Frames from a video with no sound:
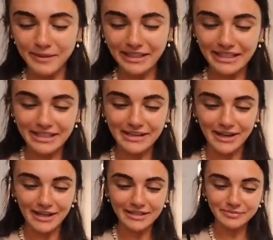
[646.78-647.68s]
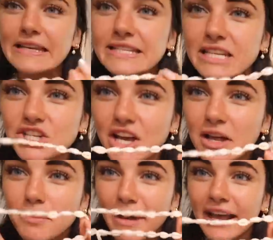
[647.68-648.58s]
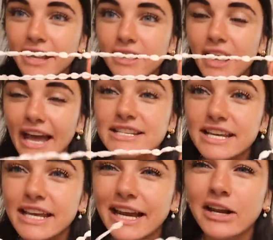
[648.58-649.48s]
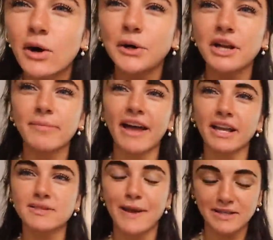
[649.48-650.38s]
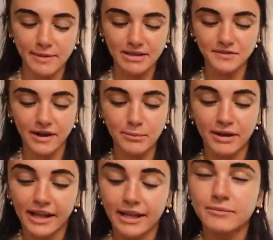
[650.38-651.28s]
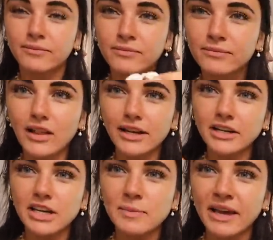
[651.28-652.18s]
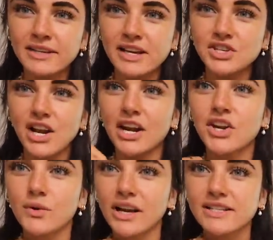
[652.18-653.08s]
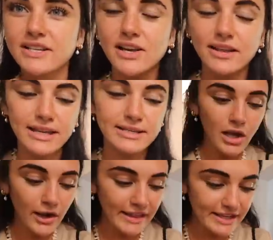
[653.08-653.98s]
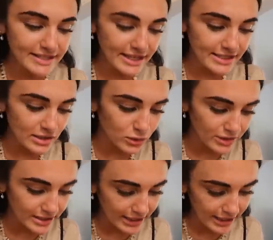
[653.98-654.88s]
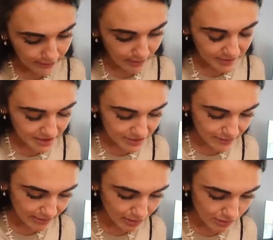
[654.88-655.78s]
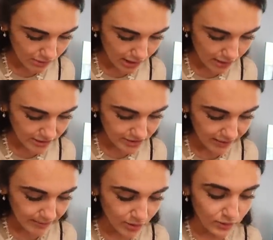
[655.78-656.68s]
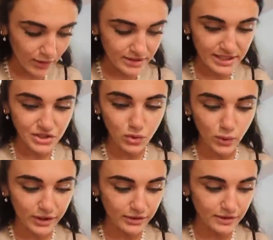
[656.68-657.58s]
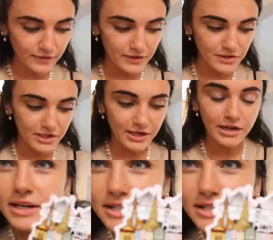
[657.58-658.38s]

Millie, the dog. This seashell, Mac has it, and I know I'll get it back because Mac's my best friend, but I'll let her keep it because I just got a new one because I saw this. Okay, this thing is the coolest thing. It represents Rainbow Row. It's a Rainbow Row essential oil diffuser.